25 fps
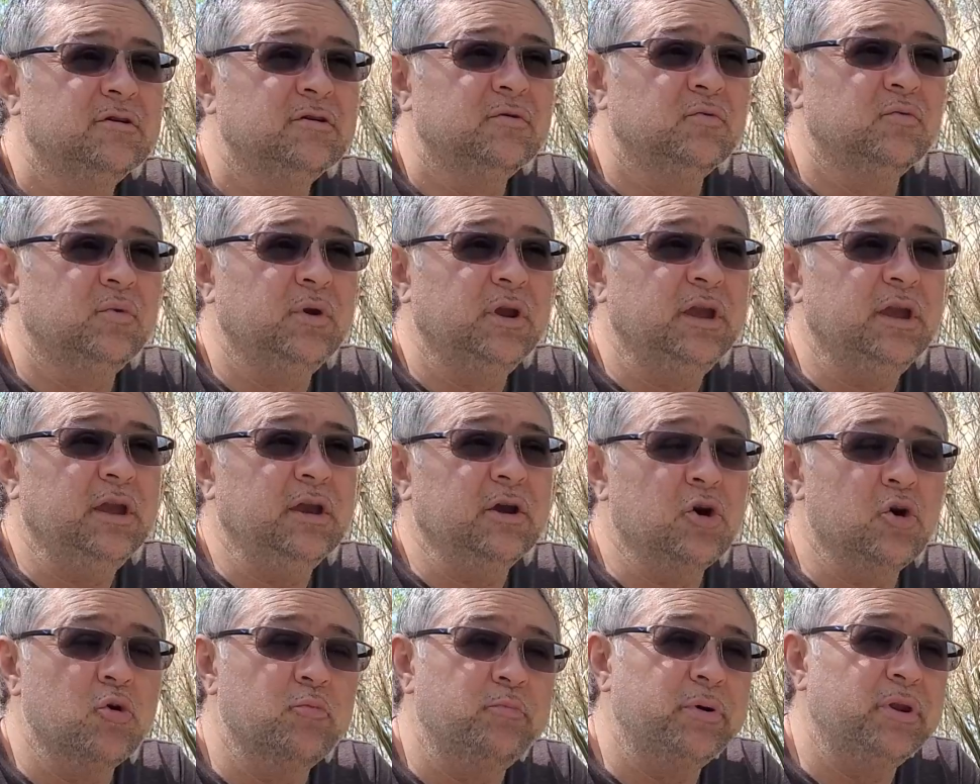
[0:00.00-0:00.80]
We
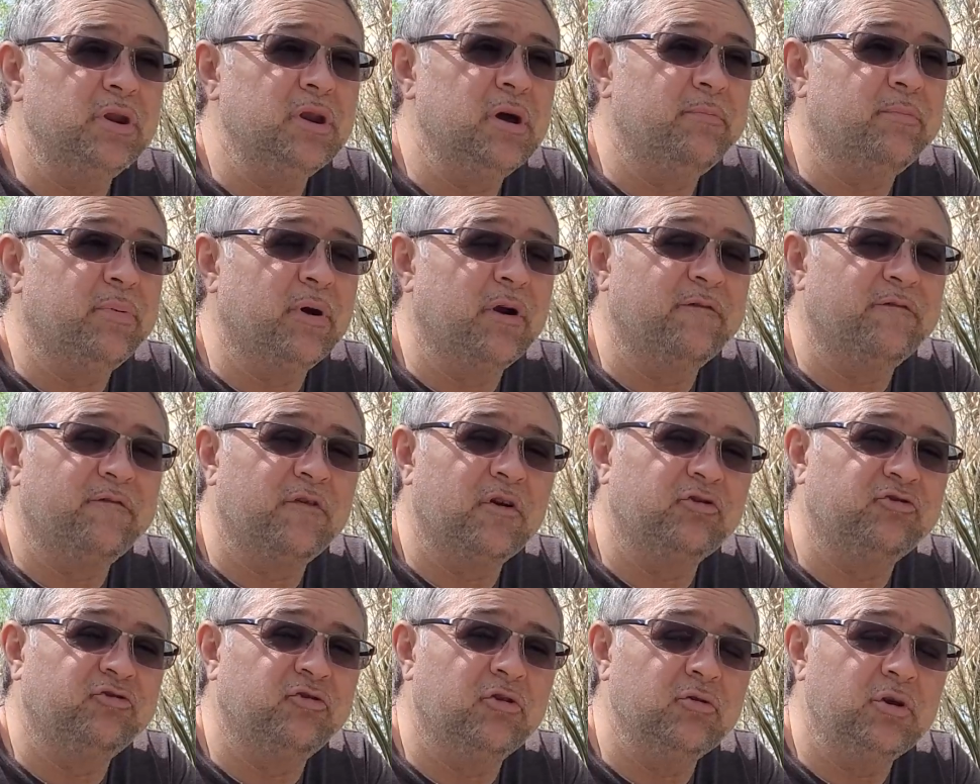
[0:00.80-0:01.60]
opened up our
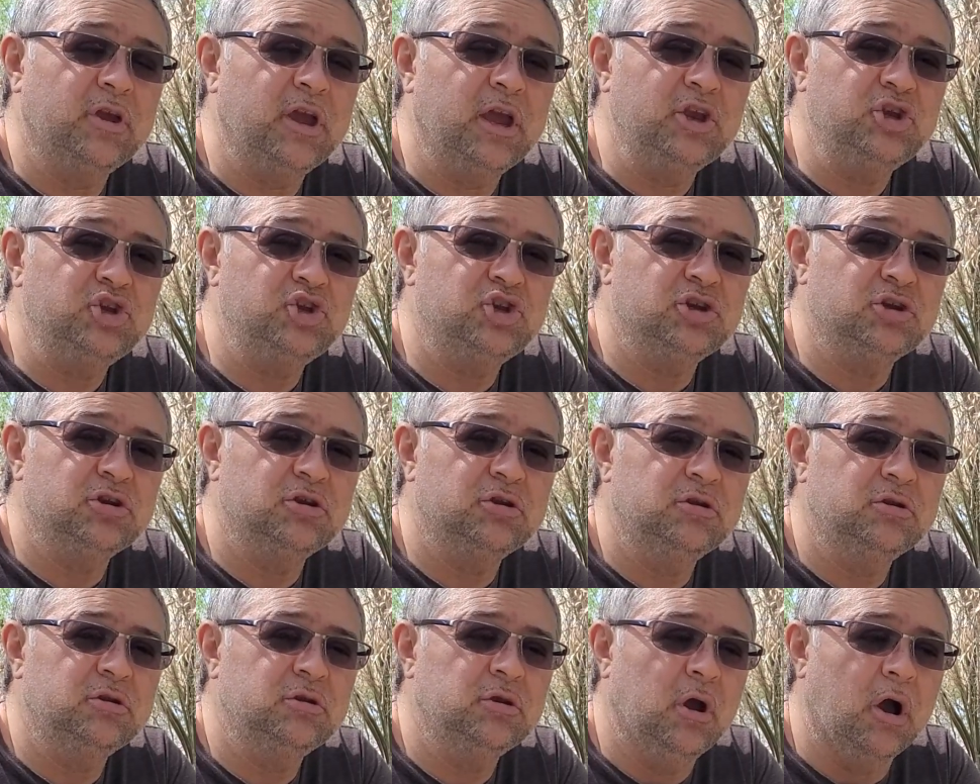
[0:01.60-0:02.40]
first
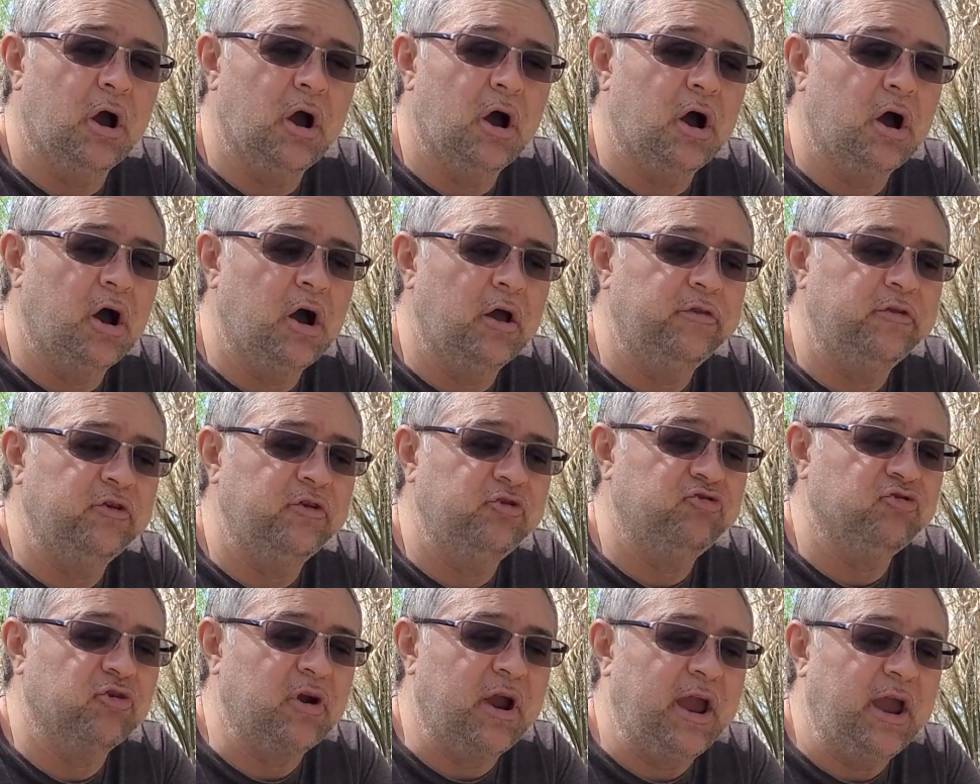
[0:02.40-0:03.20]
location on the
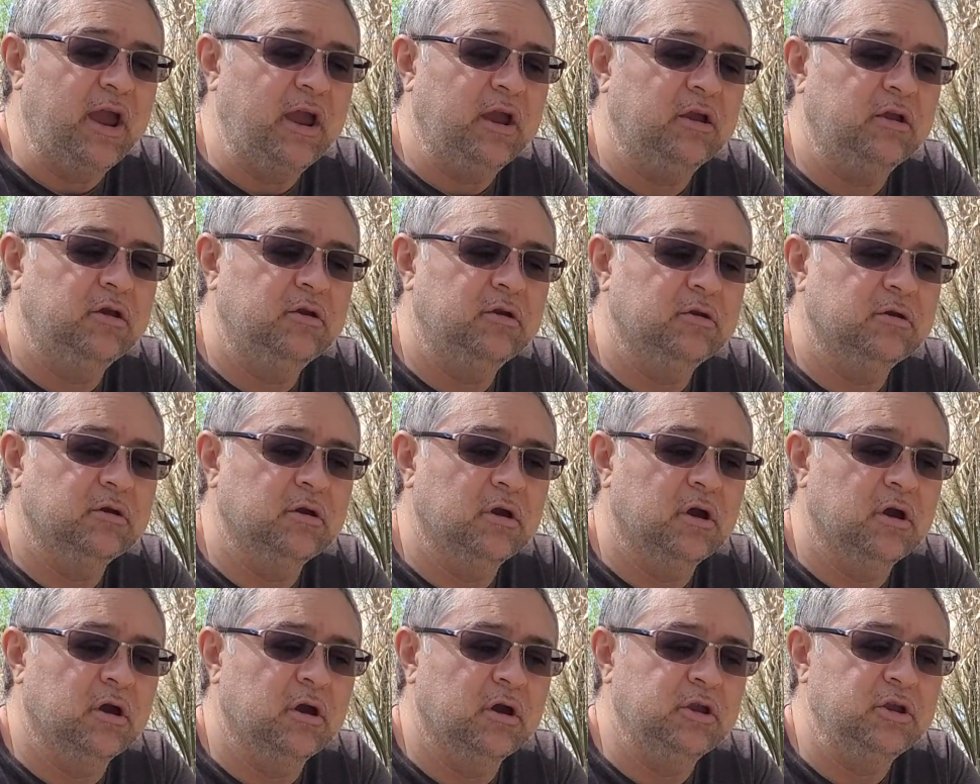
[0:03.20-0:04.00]
drag
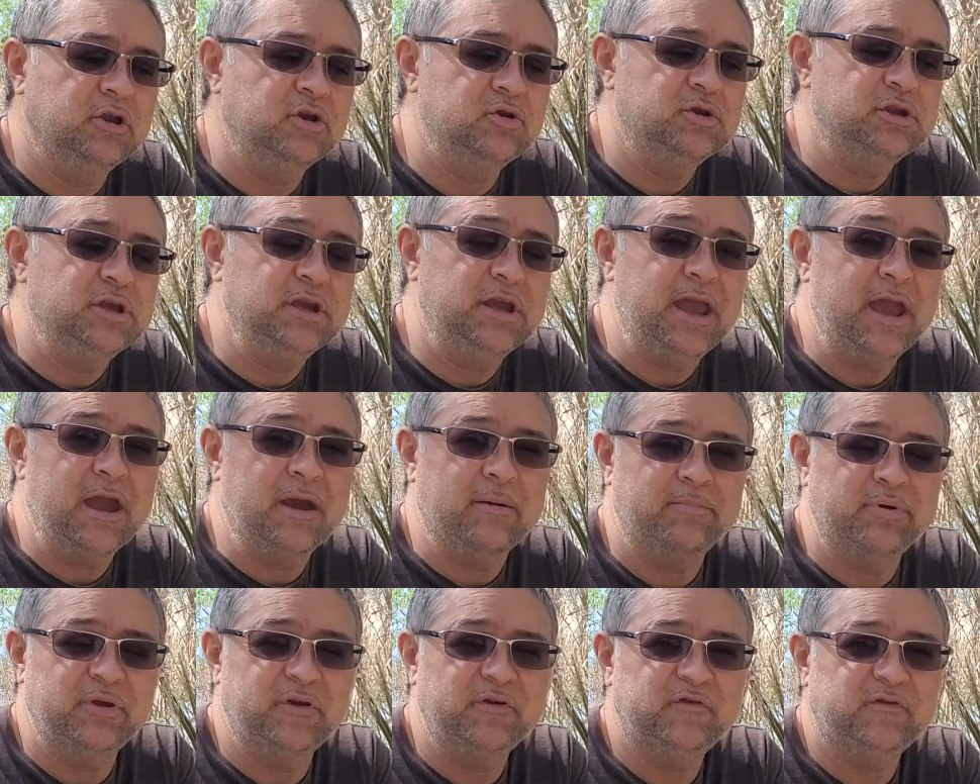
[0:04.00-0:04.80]
uh, UT
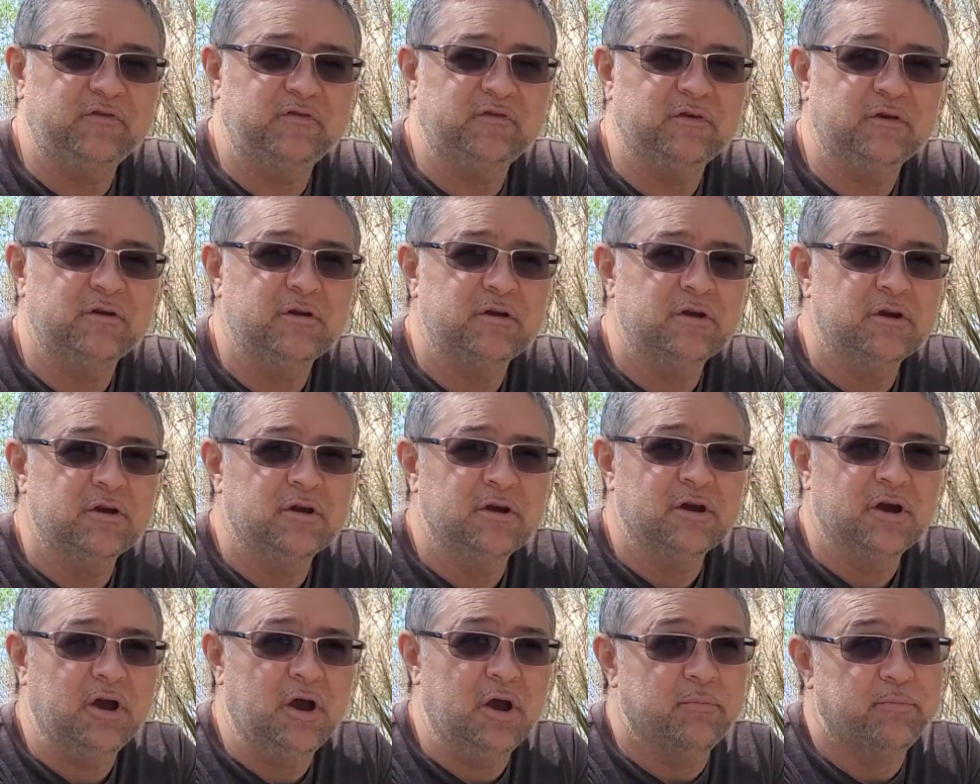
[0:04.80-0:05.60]
campus
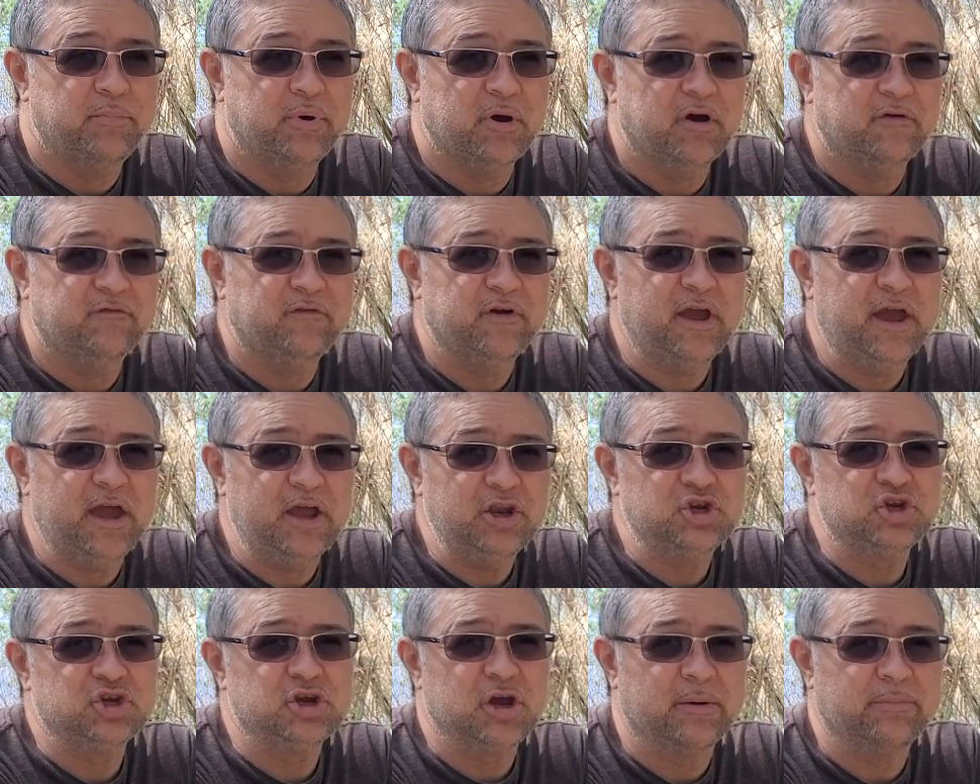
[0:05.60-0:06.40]
above a head
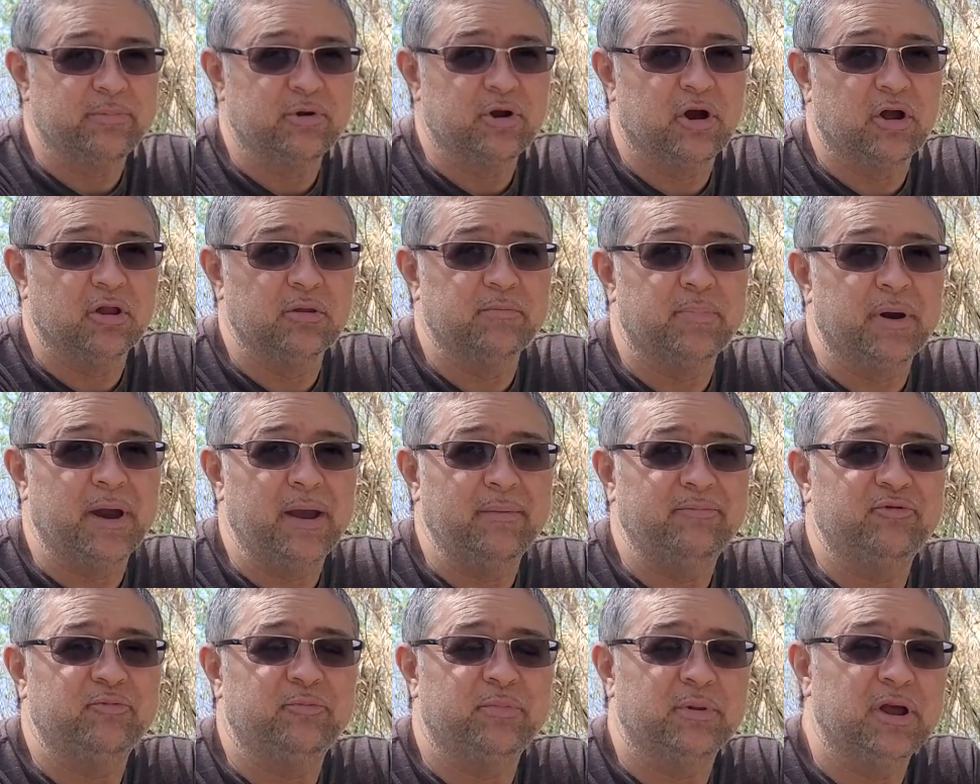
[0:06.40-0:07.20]
shop called
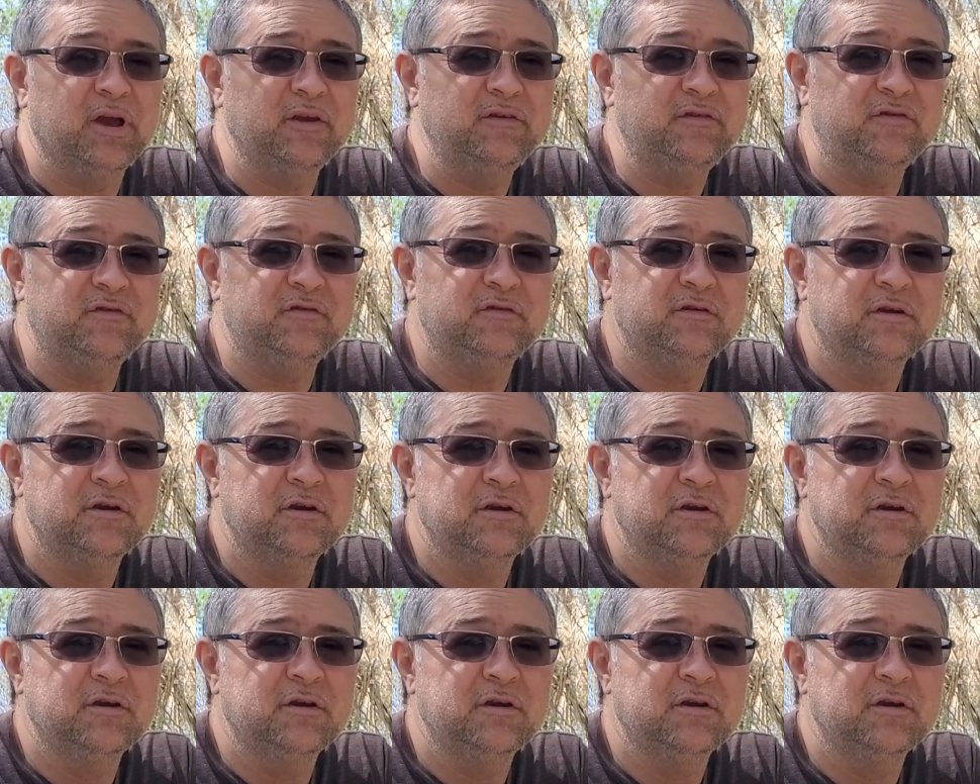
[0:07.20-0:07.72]
Pipes Plus